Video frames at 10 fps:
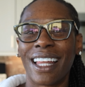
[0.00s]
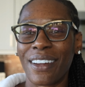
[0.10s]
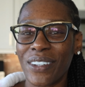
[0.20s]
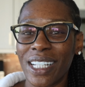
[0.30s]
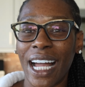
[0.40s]

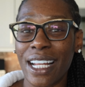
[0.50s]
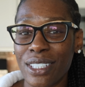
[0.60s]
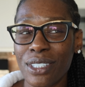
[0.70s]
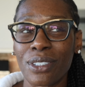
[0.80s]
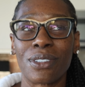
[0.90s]
like, really, I
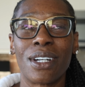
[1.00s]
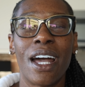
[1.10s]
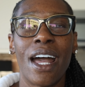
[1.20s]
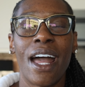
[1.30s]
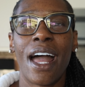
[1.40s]
do.
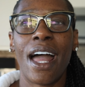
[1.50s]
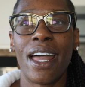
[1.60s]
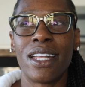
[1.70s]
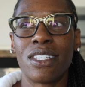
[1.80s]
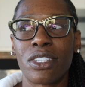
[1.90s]

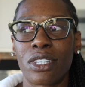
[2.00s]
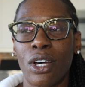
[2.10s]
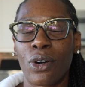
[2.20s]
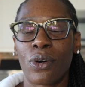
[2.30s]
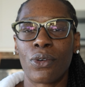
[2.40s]
And
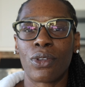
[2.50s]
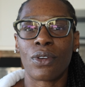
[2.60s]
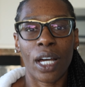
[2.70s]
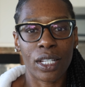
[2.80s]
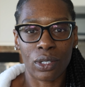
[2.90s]
so you
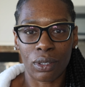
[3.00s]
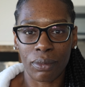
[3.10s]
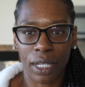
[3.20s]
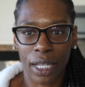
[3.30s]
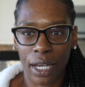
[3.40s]
guys hold
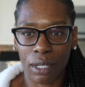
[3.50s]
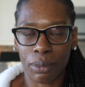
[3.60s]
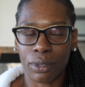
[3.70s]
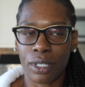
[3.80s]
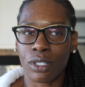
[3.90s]
me
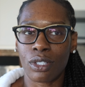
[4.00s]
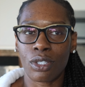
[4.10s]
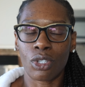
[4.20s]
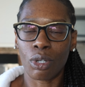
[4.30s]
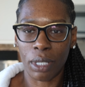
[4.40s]
accountable in
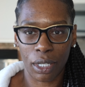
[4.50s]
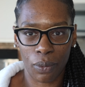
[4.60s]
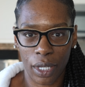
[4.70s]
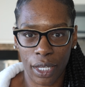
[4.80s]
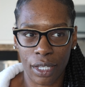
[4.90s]
so many
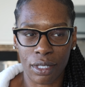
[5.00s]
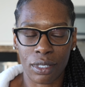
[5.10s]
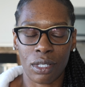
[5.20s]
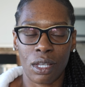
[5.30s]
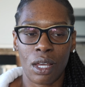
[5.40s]
ways.